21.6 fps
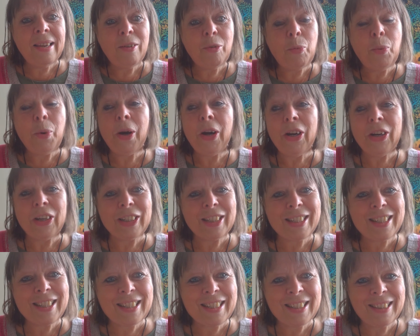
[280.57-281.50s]

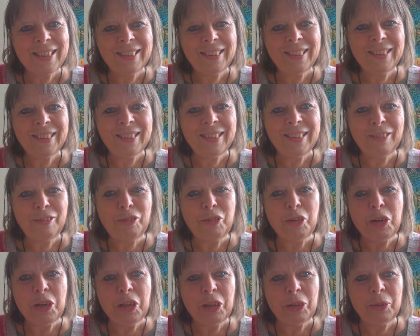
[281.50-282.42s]
works
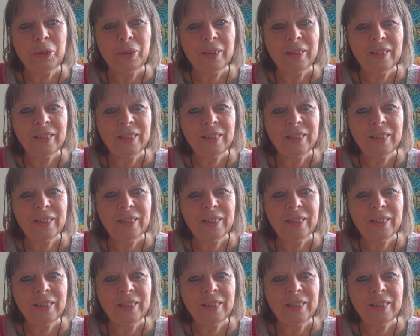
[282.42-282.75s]
for you.